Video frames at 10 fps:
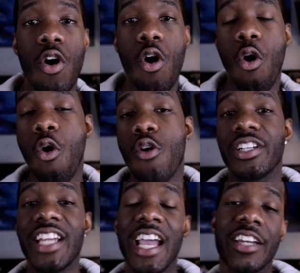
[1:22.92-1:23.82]
or a
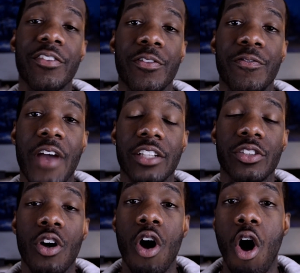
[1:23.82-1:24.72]
negative
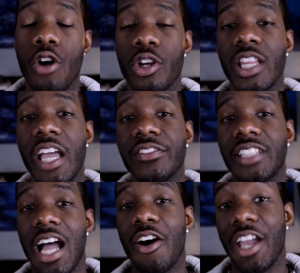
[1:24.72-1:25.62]
effect on your
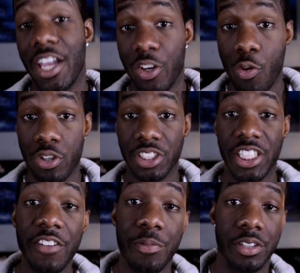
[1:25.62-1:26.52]
lifestyle and or
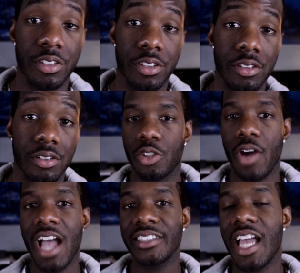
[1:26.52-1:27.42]
achievements. So
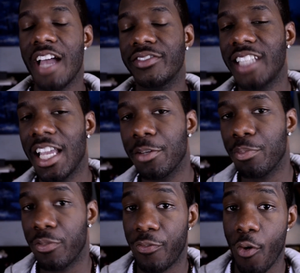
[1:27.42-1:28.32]
as I have stated
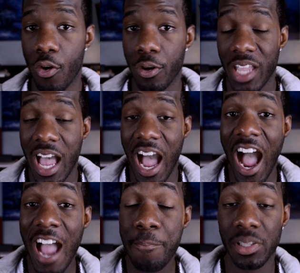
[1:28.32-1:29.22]
before,
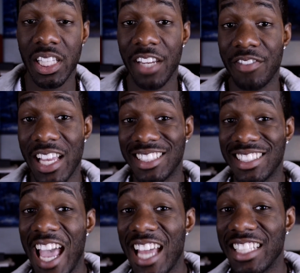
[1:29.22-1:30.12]
I believe that
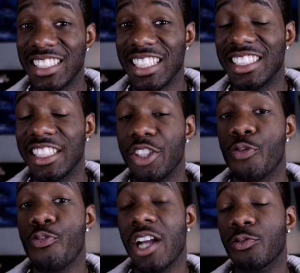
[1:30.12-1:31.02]
status is in
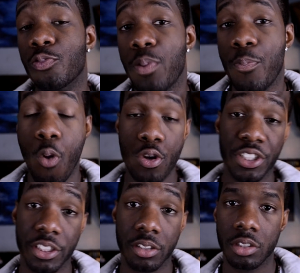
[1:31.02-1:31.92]
direct
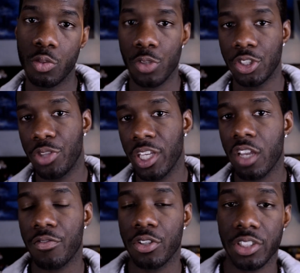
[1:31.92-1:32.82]
proportion to what you think
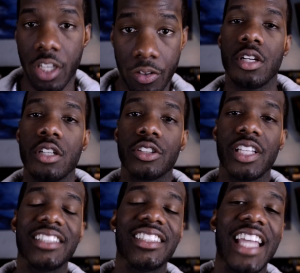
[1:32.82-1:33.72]
of yourself. So
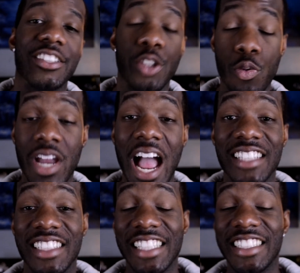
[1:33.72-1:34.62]
let's take two
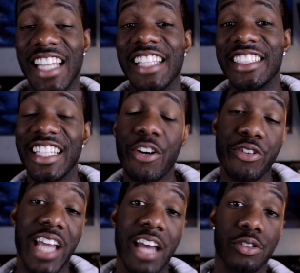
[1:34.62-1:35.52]
guys like Jay-Z or
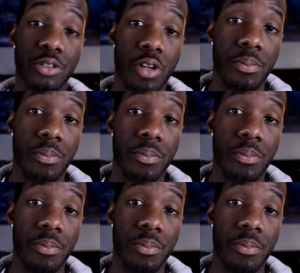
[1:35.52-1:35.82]
Donald Trump,